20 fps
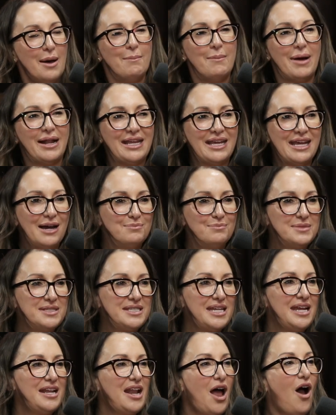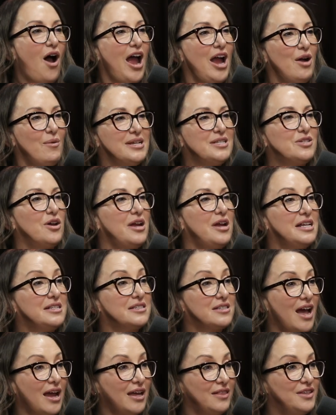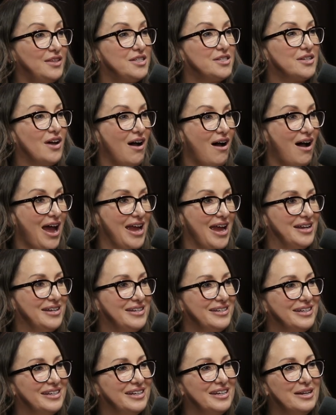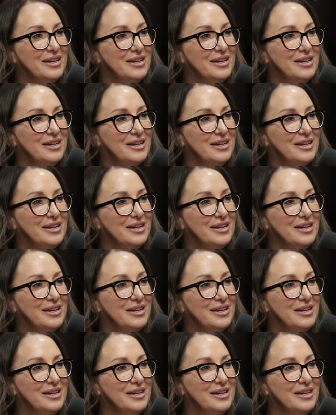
Money comes in. I always go, it's like the tide.